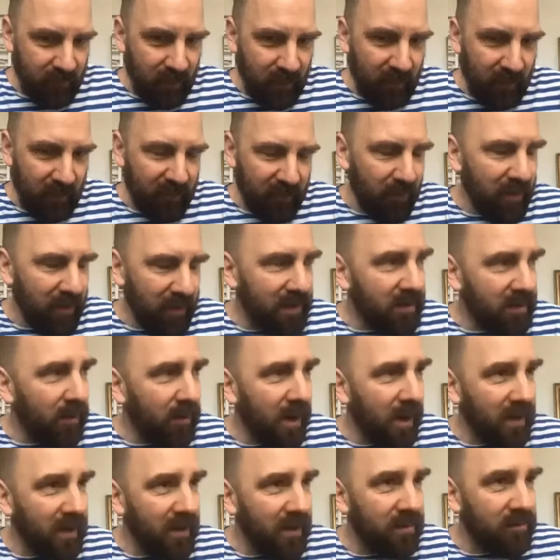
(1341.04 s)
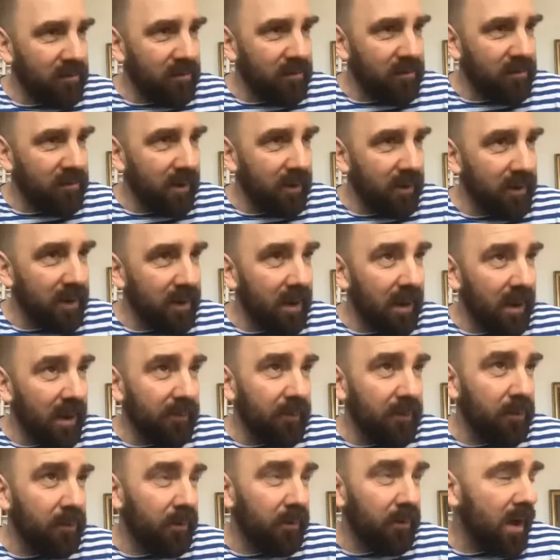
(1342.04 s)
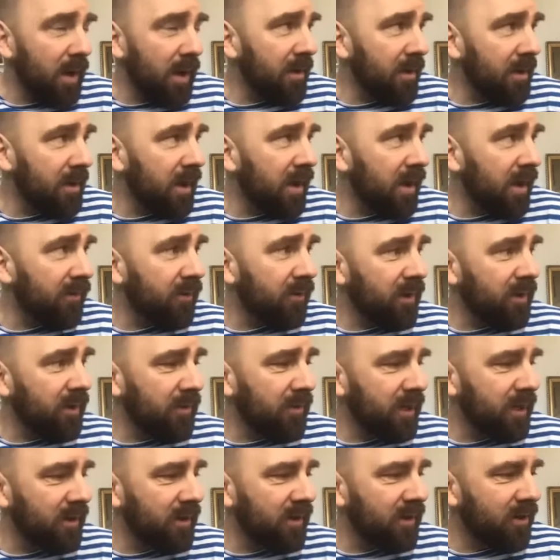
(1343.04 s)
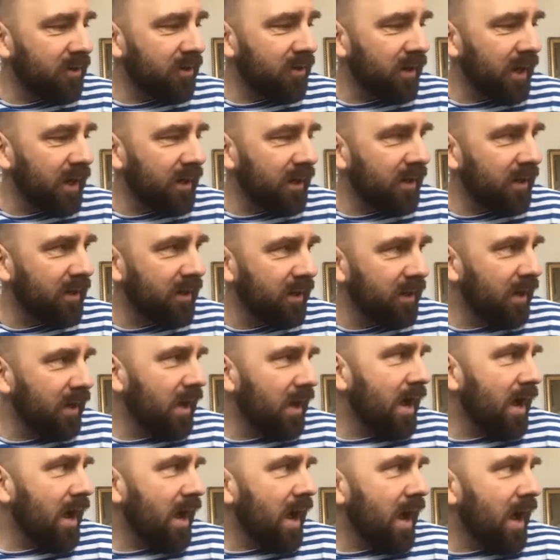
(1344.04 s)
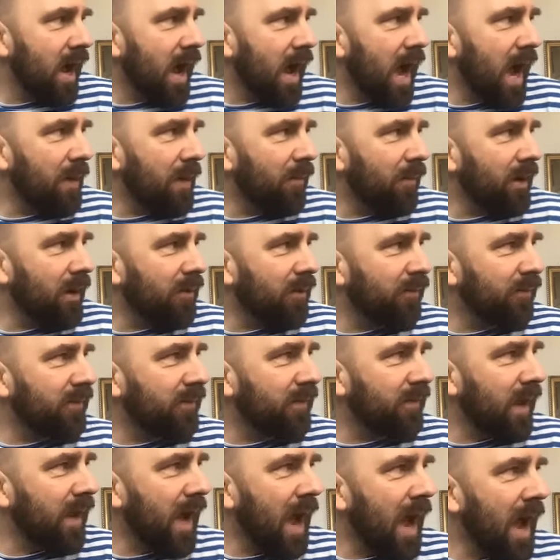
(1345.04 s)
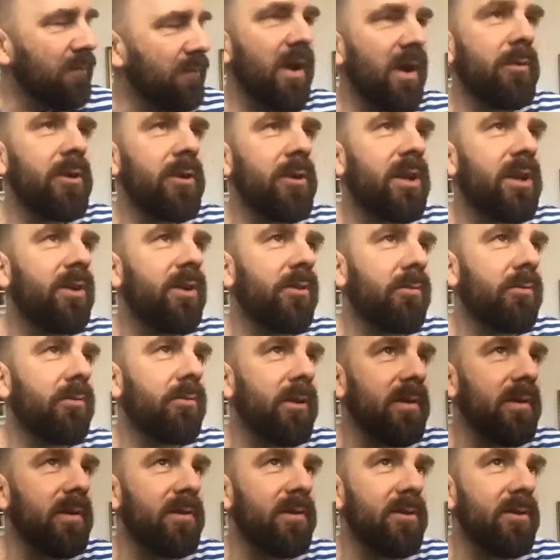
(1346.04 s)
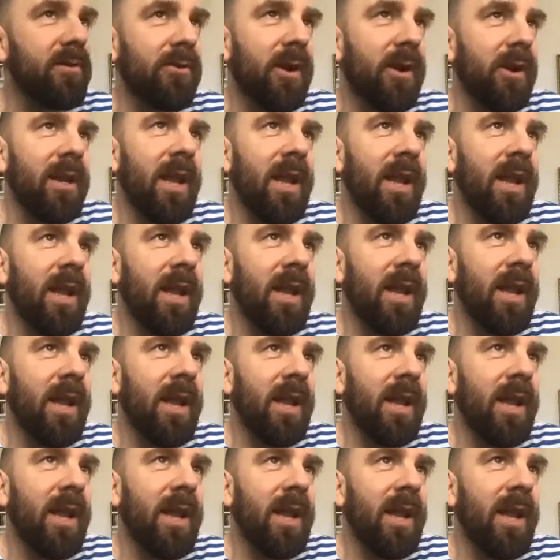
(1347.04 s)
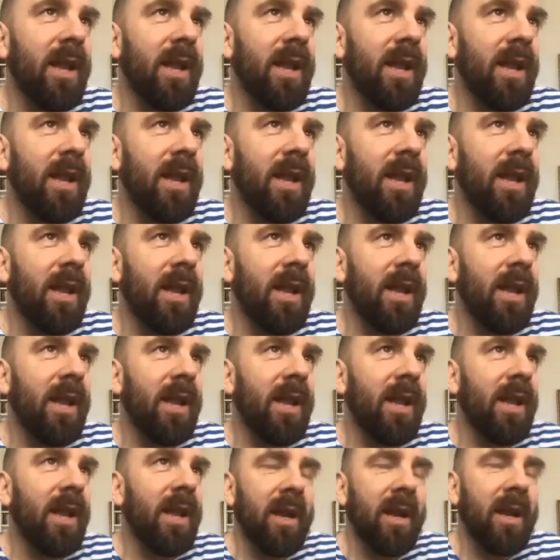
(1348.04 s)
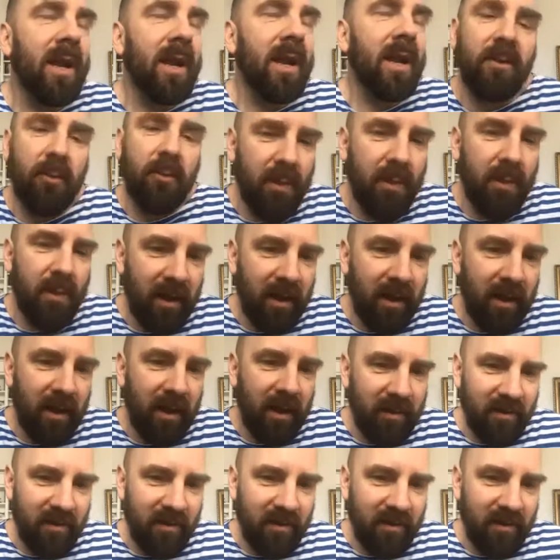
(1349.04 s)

it's quite extreme, and I have to admit, you know, like I'm very curious, you know, I like new things, of course, you know, and I'm very